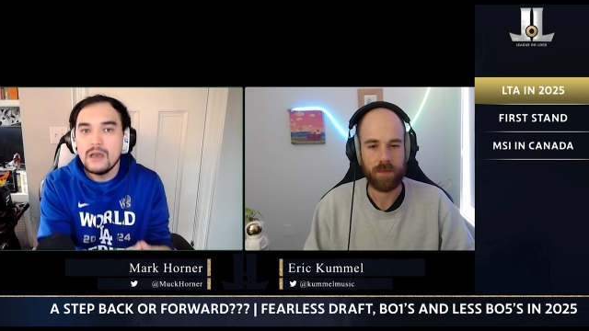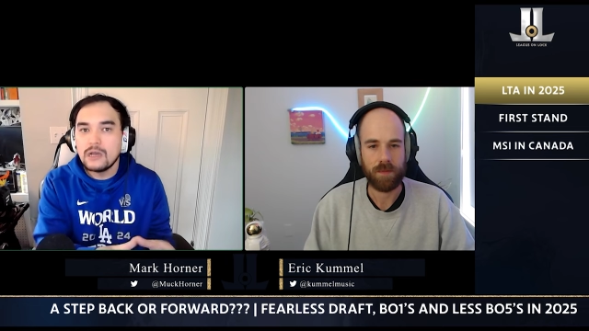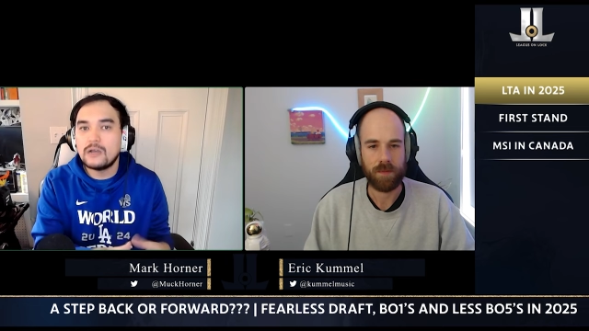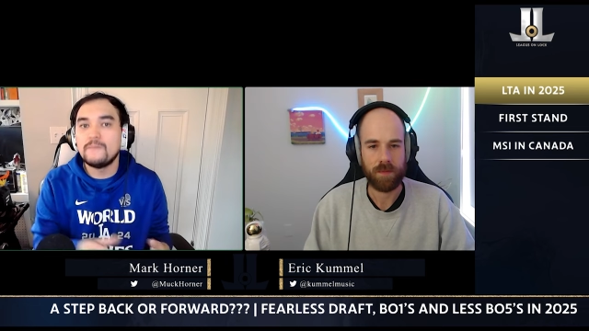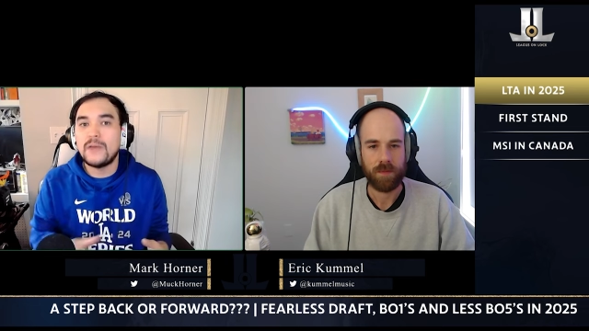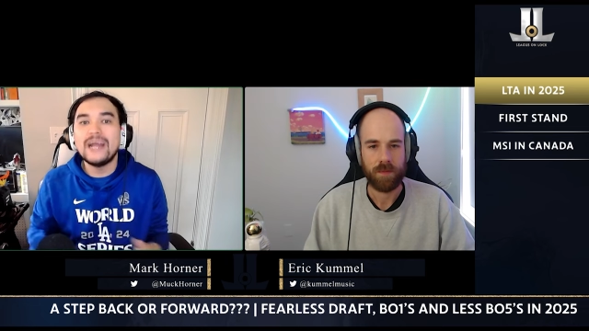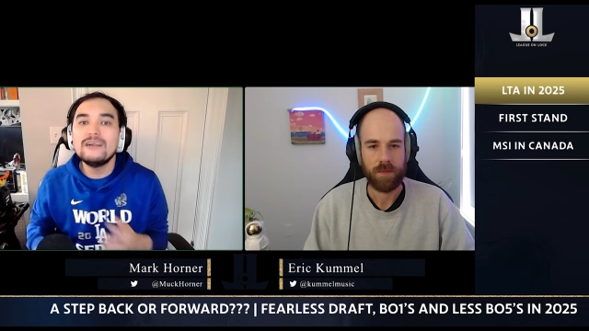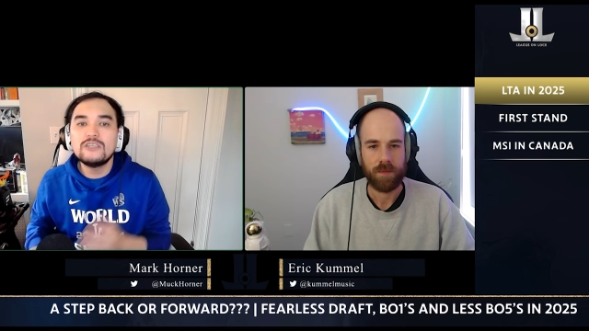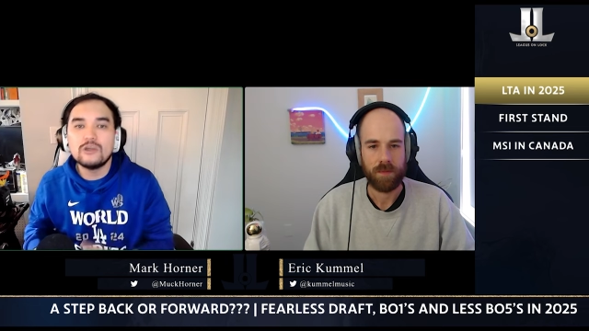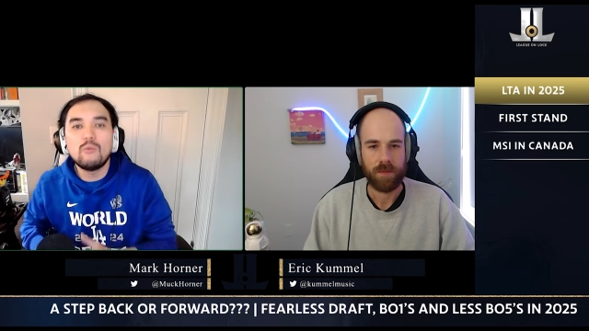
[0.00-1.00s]
Speaker 1: compared
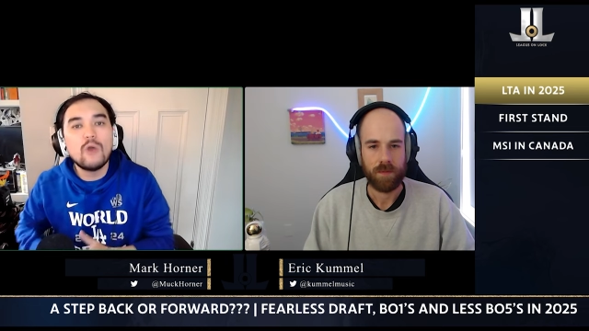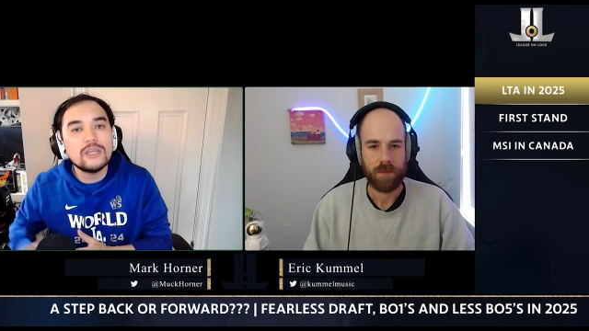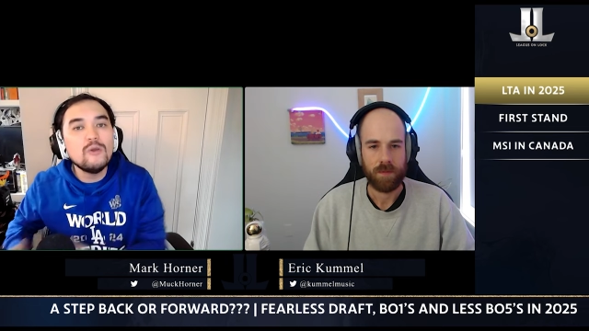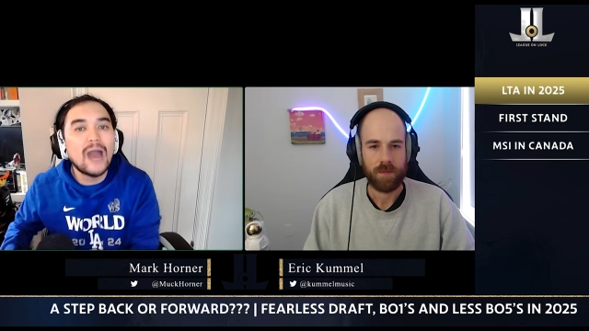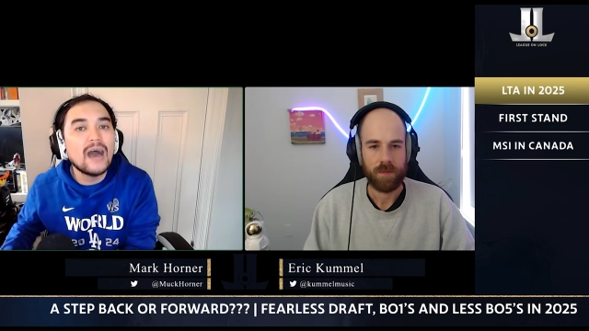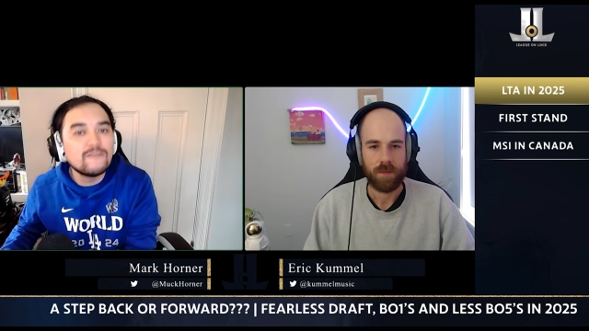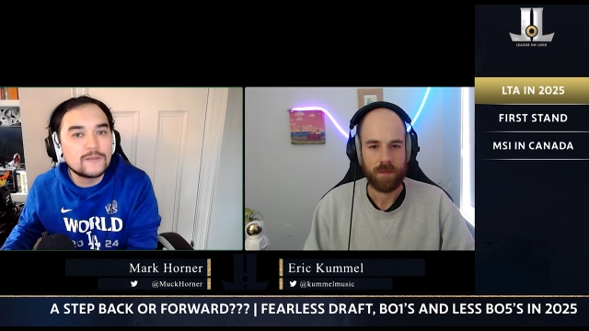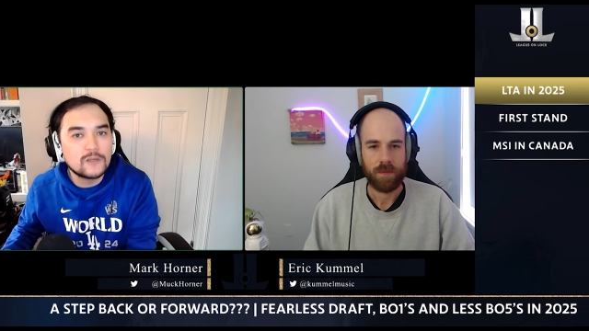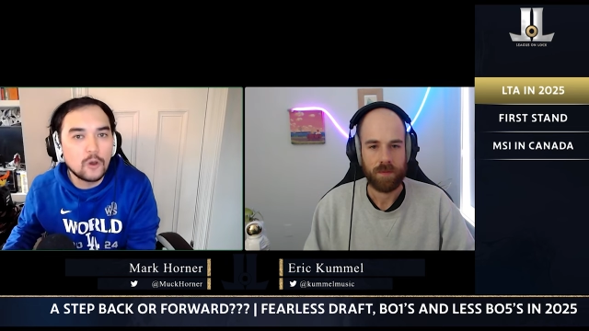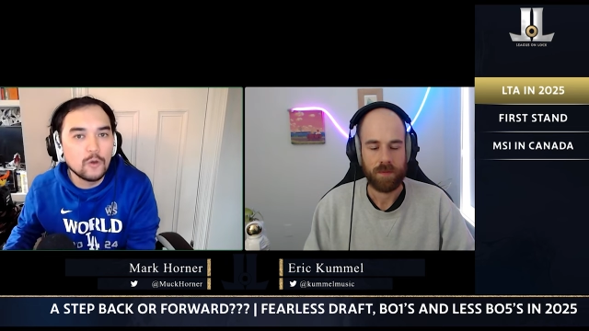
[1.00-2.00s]
to what you have to
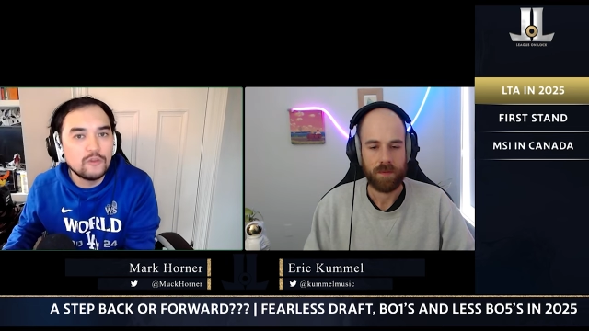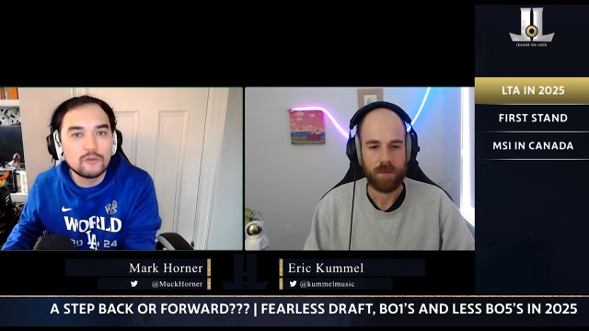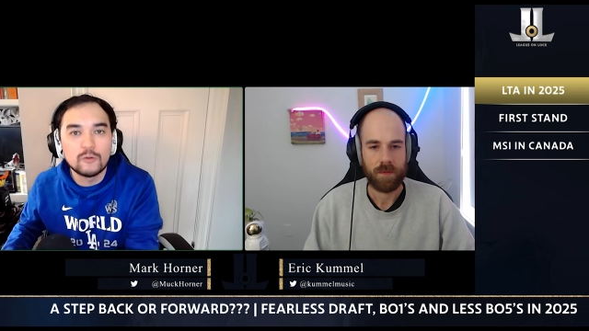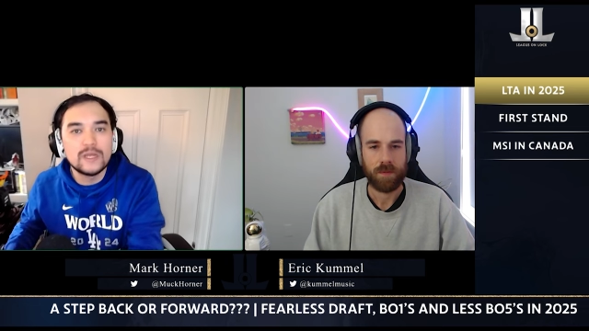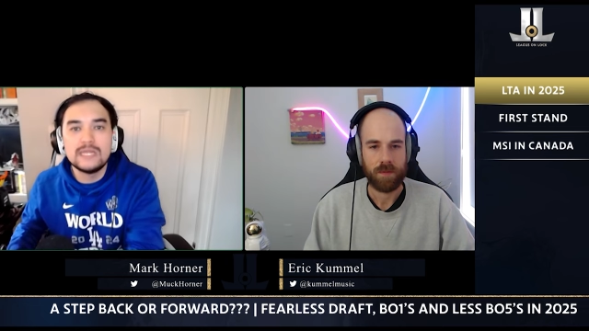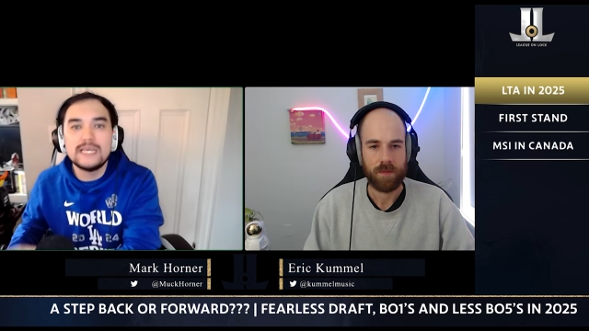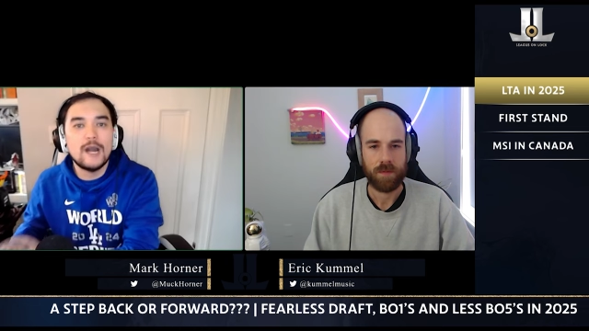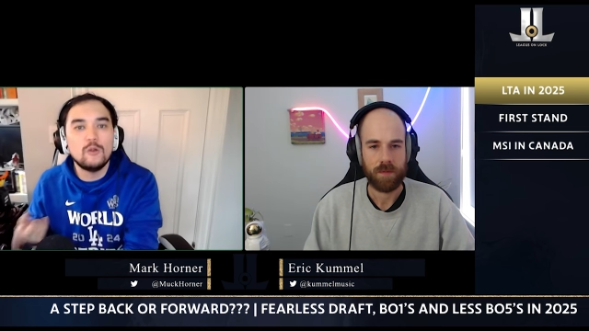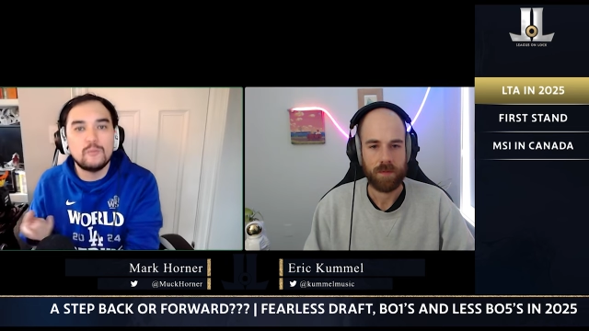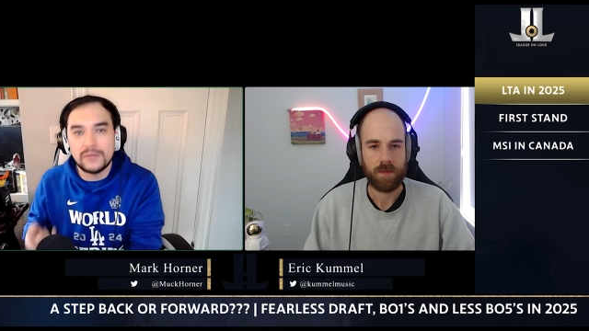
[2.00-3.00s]
go through in the
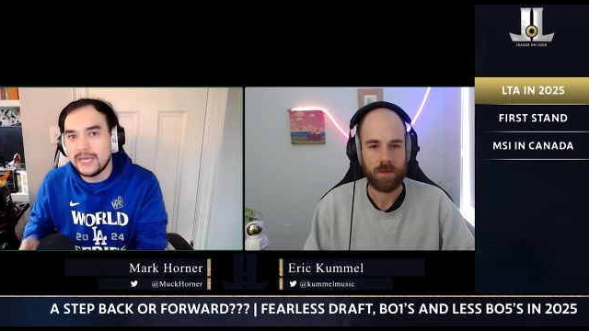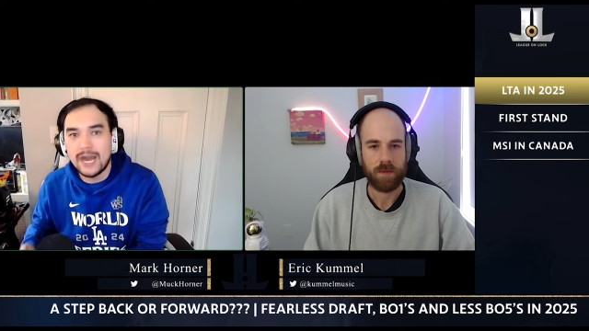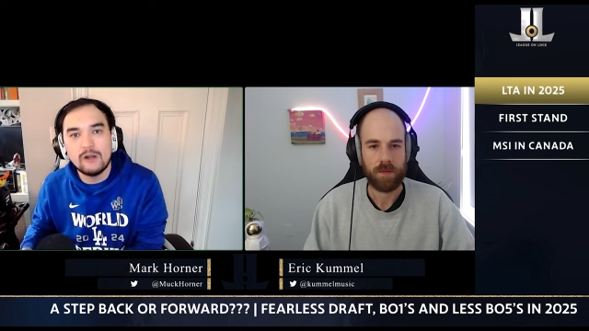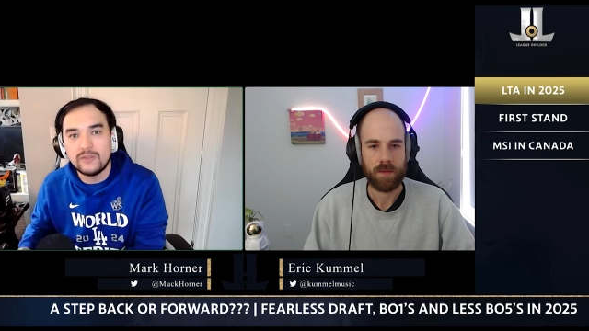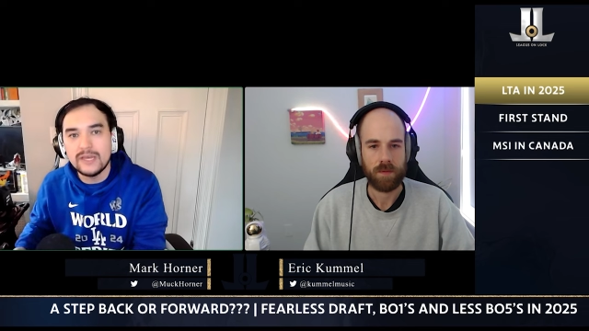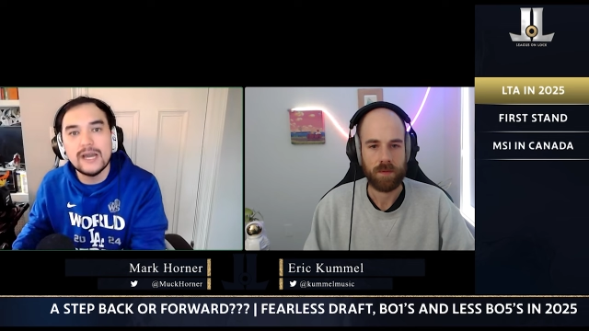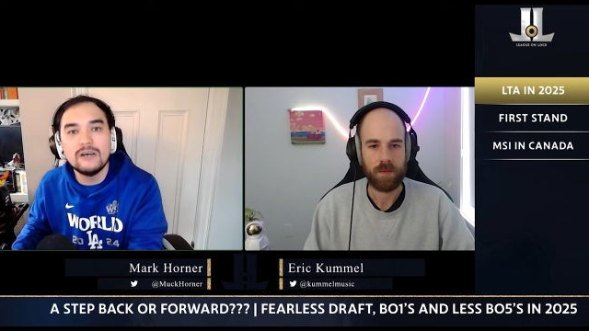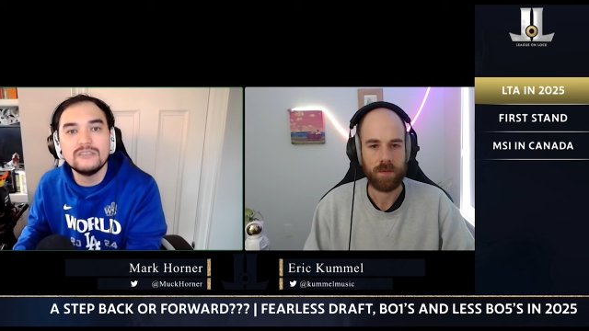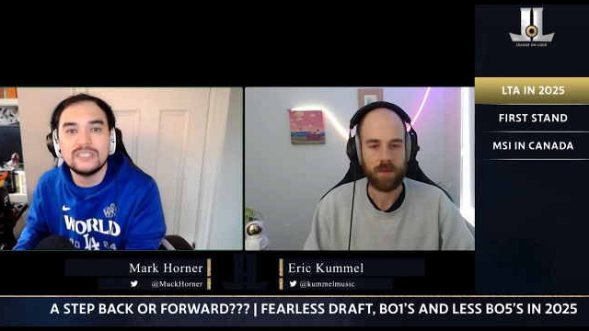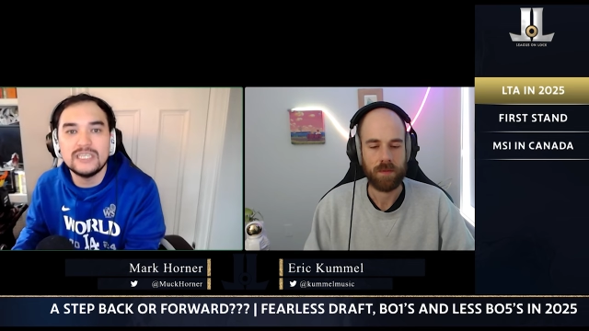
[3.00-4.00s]
L P L, the L
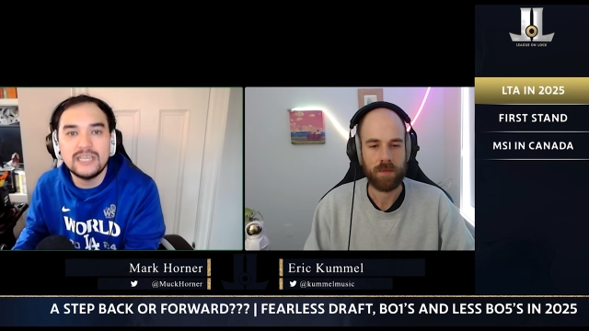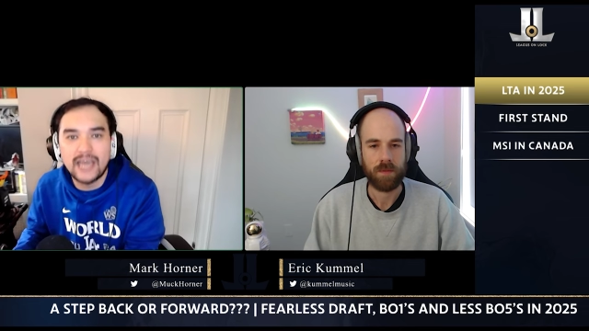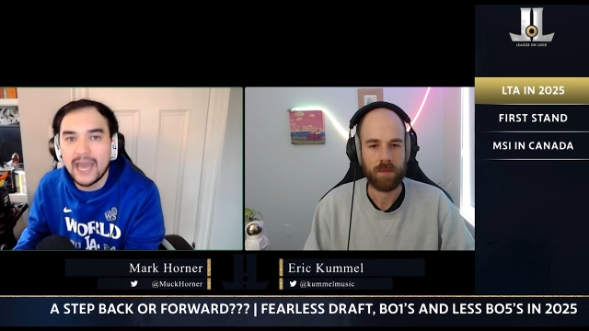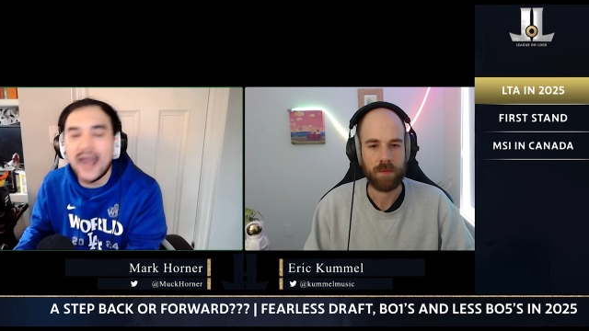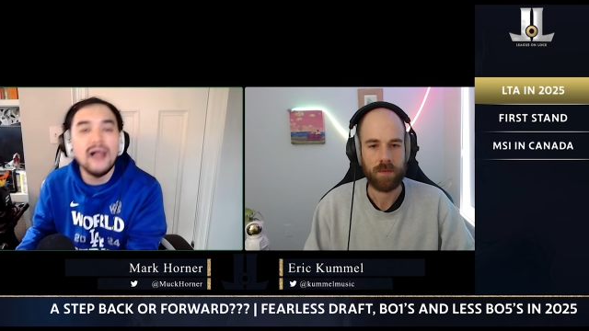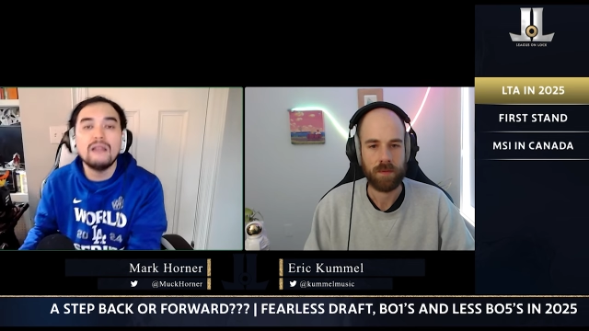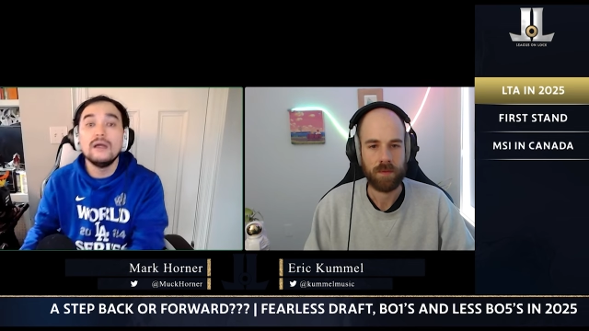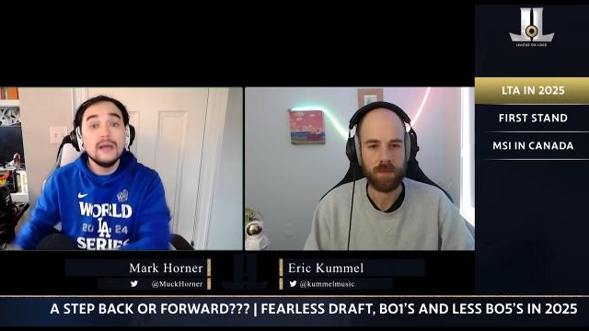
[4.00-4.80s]
C K, hell,